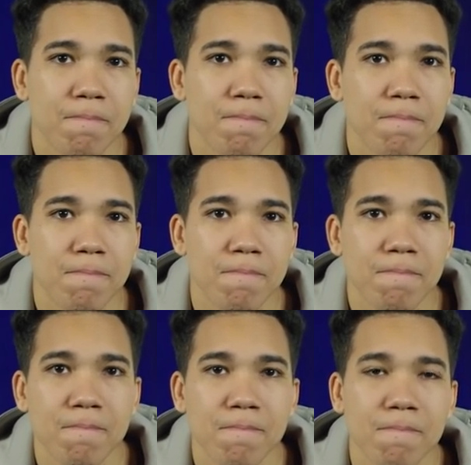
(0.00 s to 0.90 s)

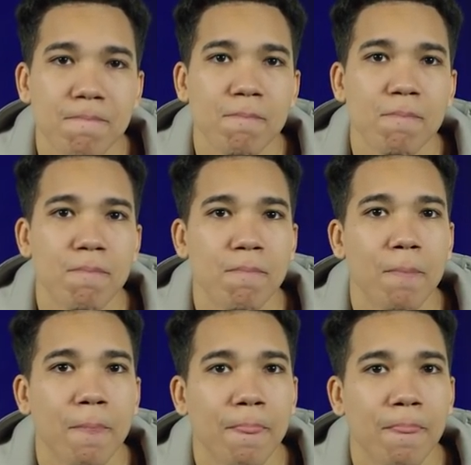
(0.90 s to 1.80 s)

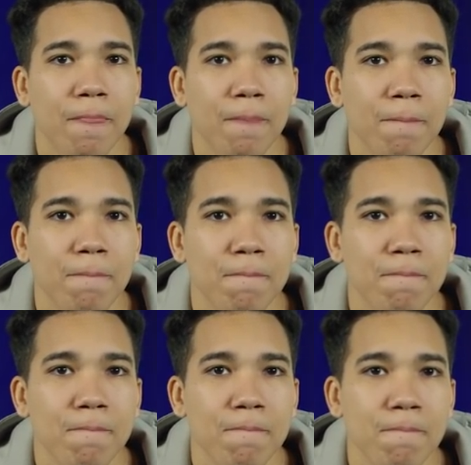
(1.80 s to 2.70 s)

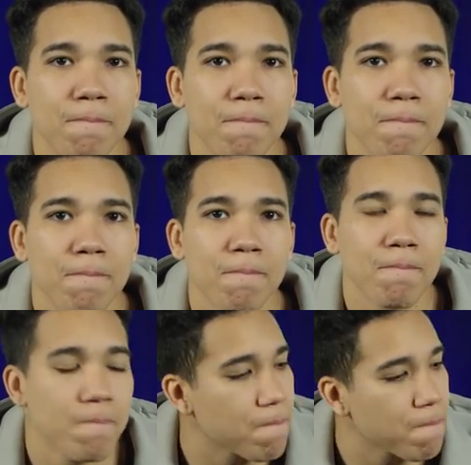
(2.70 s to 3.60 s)

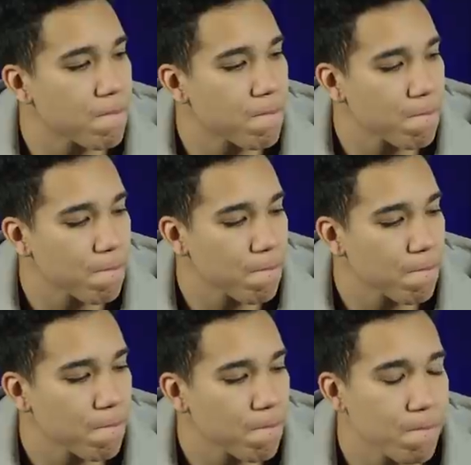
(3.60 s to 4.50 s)

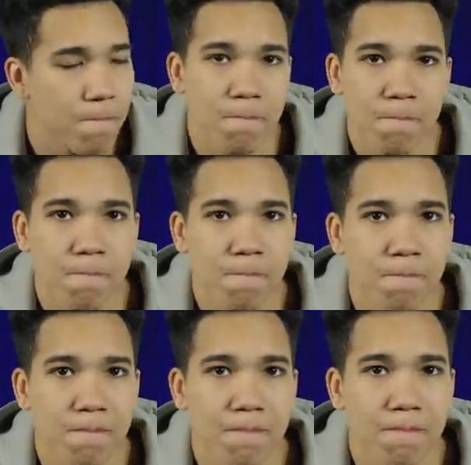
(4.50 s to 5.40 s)

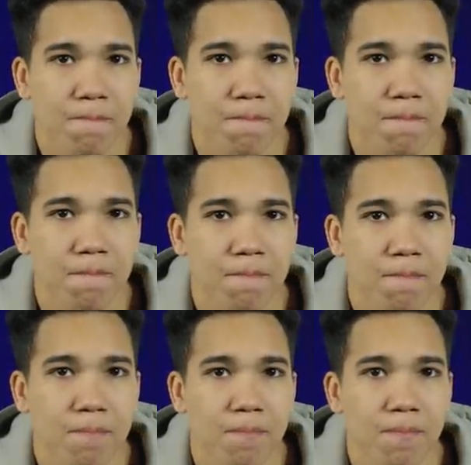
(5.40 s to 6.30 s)

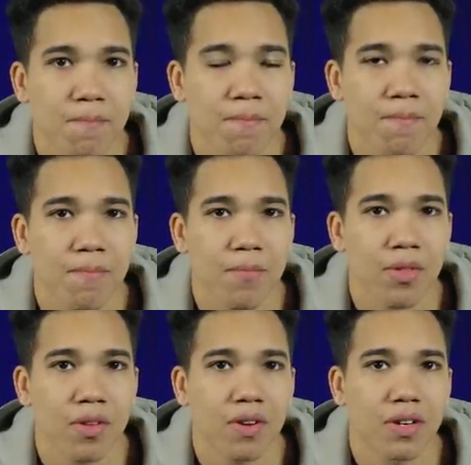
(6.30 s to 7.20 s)

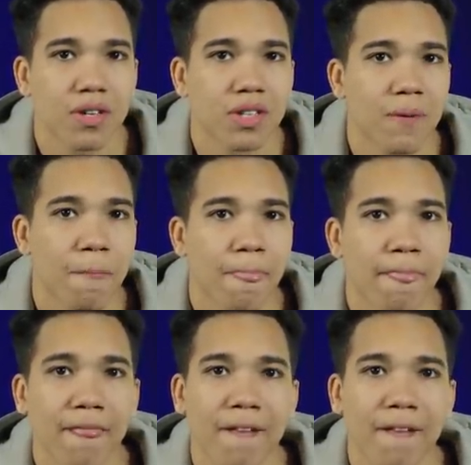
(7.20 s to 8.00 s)
[no speech]